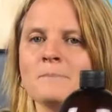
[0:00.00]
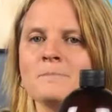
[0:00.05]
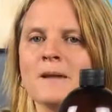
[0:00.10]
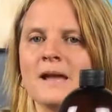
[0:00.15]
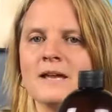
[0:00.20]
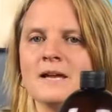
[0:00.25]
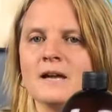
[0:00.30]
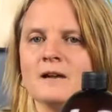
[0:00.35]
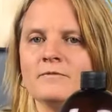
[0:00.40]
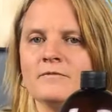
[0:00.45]

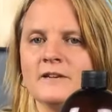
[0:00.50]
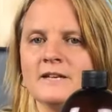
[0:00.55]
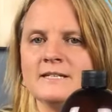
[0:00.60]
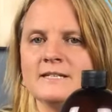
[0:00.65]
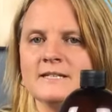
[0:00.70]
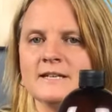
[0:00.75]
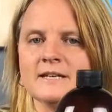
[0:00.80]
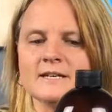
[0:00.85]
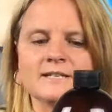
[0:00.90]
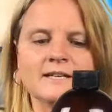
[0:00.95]
make up
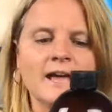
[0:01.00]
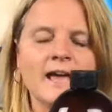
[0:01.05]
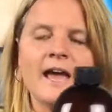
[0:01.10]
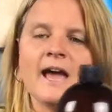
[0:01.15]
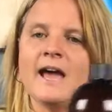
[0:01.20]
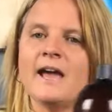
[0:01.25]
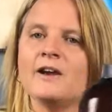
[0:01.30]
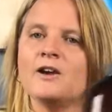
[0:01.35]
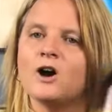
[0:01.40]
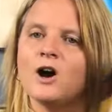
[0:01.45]
V6.
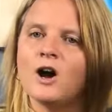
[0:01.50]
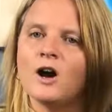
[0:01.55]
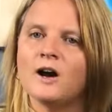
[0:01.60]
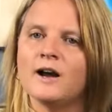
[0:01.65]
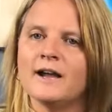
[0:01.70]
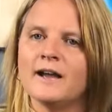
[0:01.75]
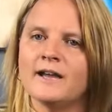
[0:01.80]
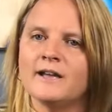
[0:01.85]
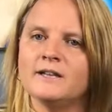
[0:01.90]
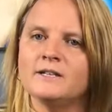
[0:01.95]
And
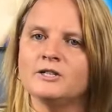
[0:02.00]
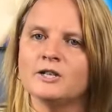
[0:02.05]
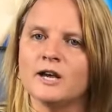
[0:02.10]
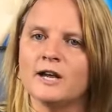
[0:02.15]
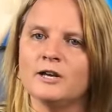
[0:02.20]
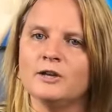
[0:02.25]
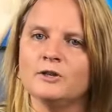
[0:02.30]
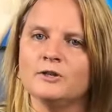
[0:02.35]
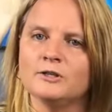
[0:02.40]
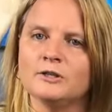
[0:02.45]
I
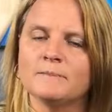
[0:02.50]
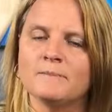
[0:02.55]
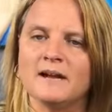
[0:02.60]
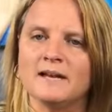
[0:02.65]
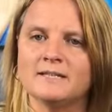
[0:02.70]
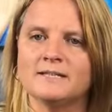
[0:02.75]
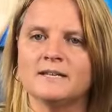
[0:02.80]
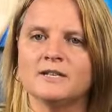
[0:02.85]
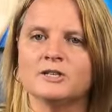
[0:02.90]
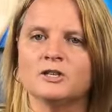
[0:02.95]
dilute
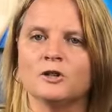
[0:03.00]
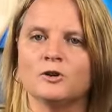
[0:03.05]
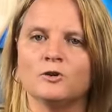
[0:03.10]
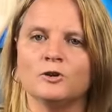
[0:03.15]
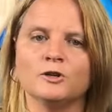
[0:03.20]
my essential